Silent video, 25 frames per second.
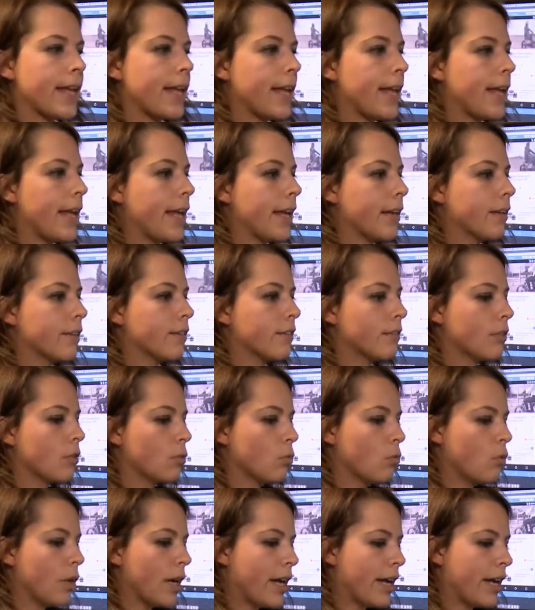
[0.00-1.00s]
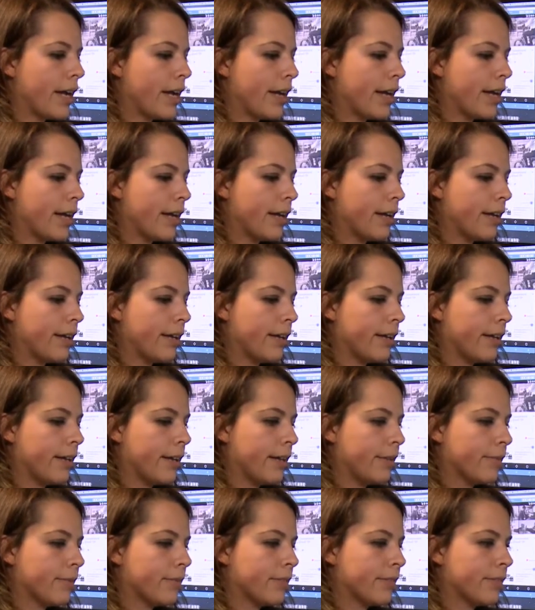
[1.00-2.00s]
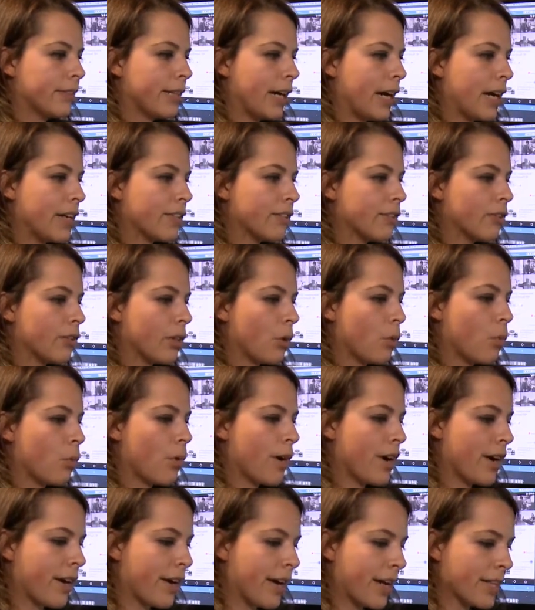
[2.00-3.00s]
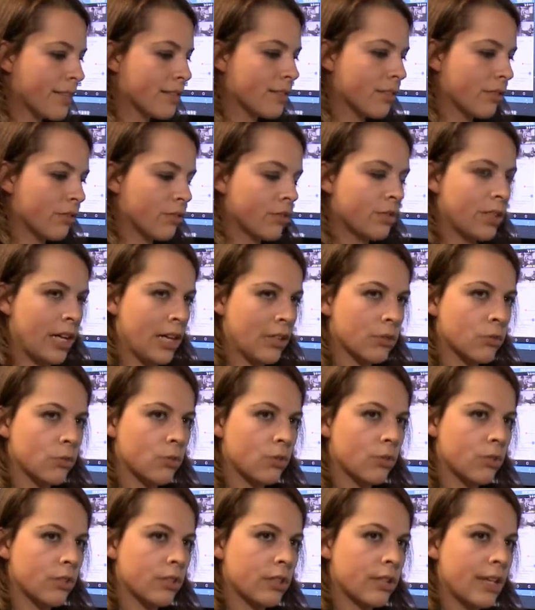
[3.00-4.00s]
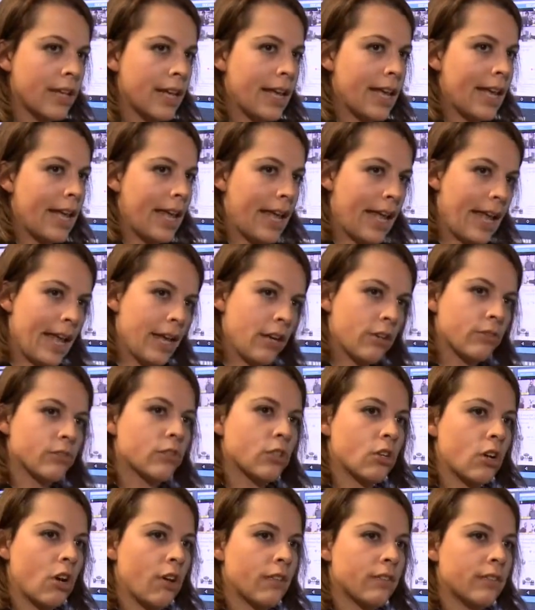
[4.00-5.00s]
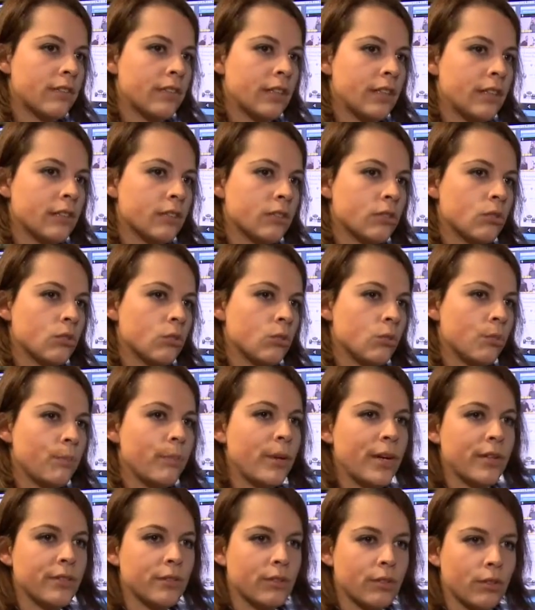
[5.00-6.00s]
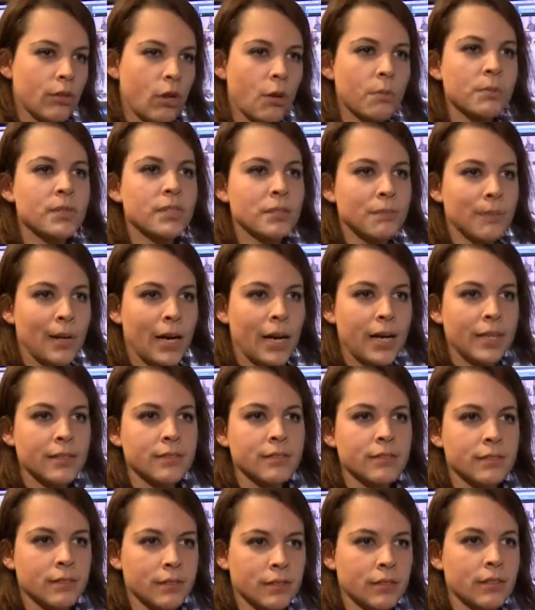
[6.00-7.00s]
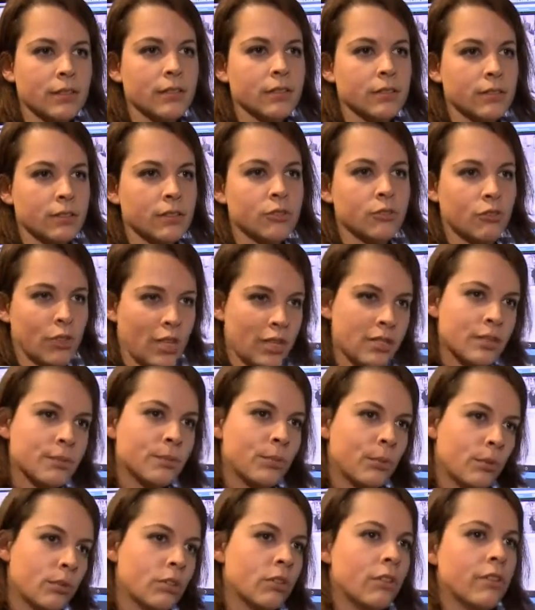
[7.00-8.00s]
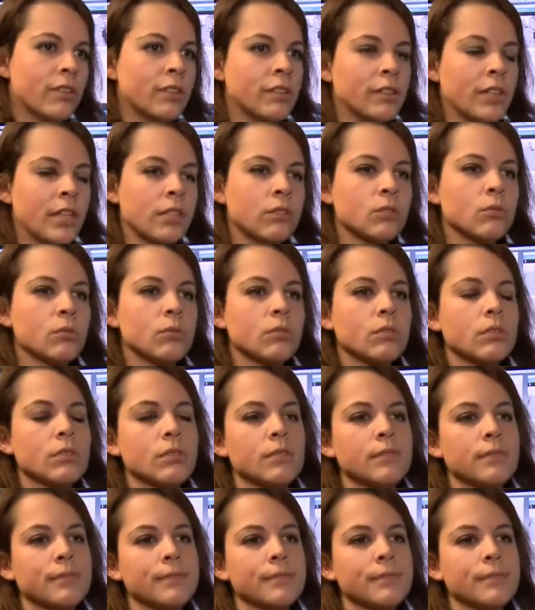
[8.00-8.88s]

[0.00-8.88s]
and through a tighter awareness of the network and of the content to better optimize the transport of the network.